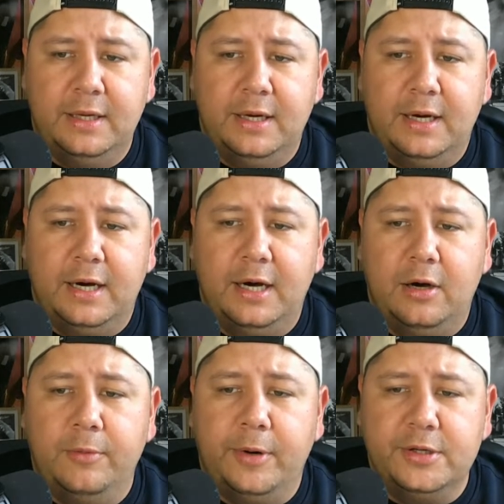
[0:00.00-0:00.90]

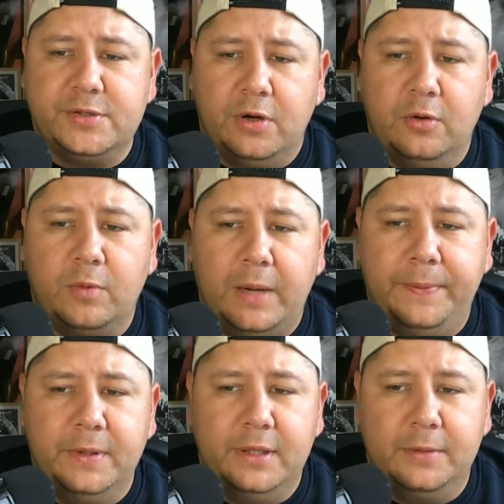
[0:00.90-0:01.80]
Omar's Hall, Rob
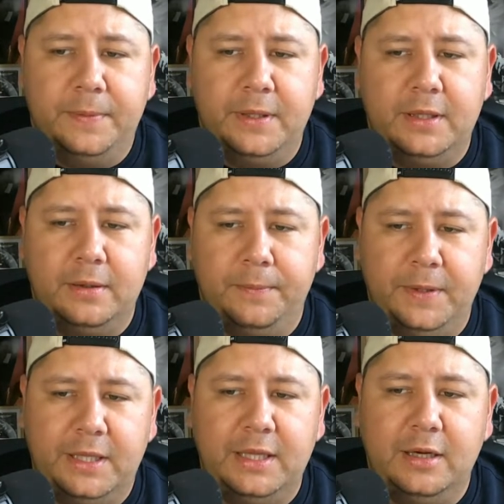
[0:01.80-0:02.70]
Pelinka
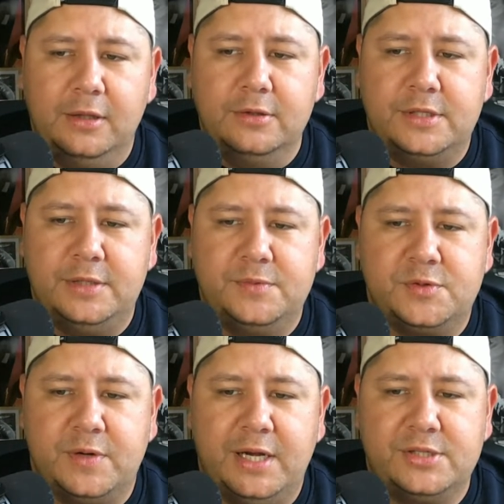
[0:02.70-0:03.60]
picking other teams'
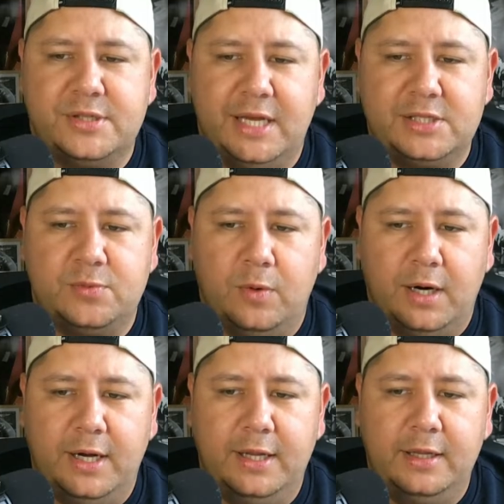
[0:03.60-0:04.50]
trash. That's
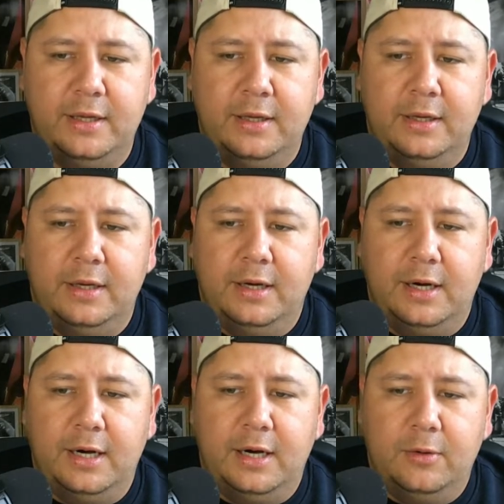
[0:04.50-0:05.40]
why.
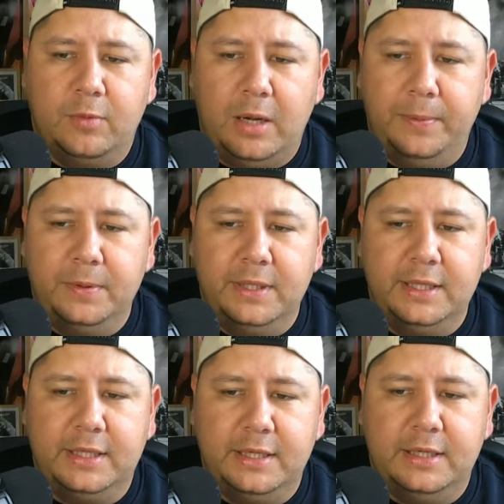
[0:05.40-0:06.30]
Rob
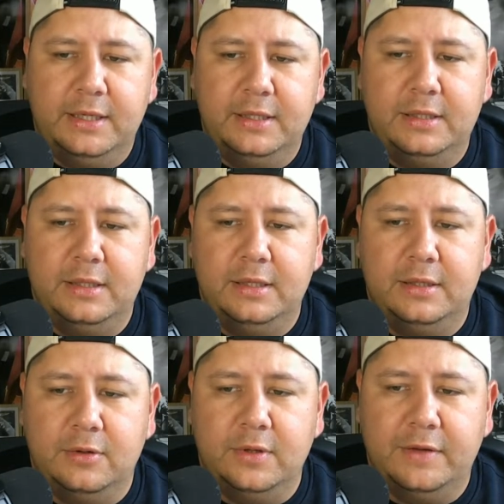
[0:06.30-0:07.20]
Pelinka
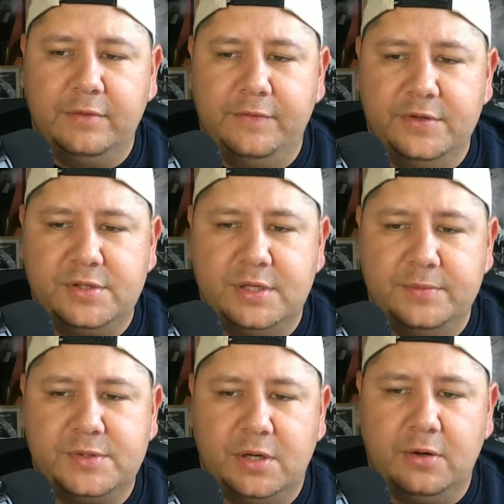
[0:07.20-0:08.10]
don't have the vision. I'm
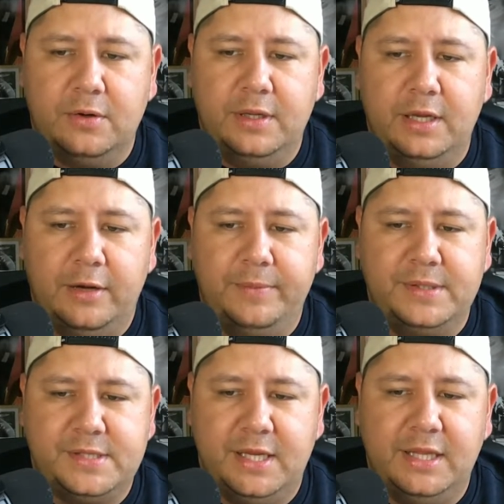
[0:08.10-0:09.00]
sorry. I've been
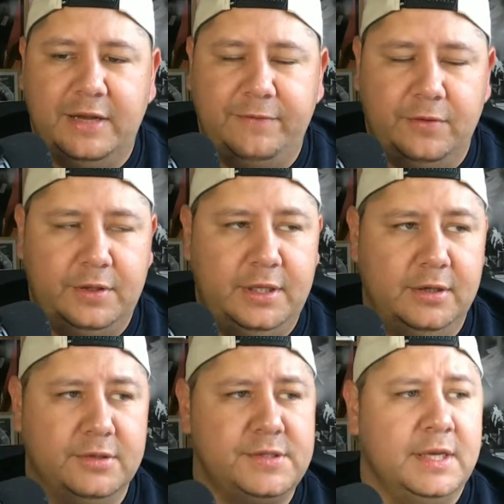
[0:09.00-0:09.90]
saying that for years.